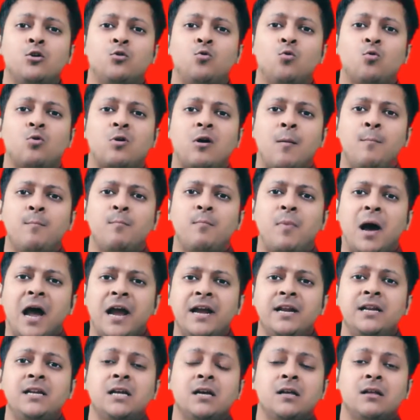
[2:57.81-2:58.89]
to
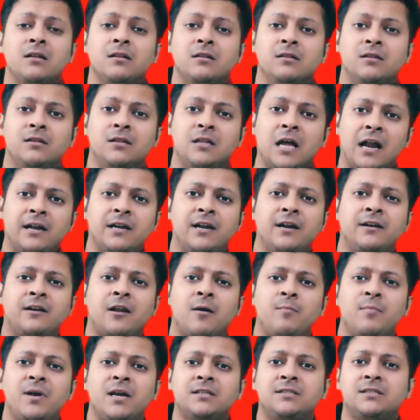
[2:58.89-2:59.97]
combine the
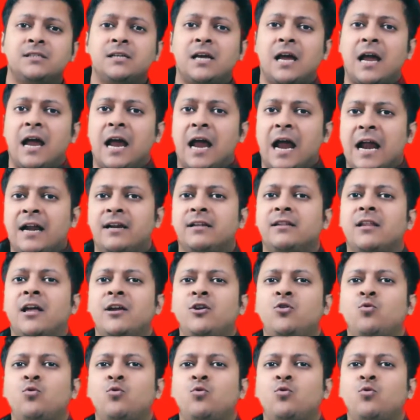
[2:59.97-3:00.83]
database and the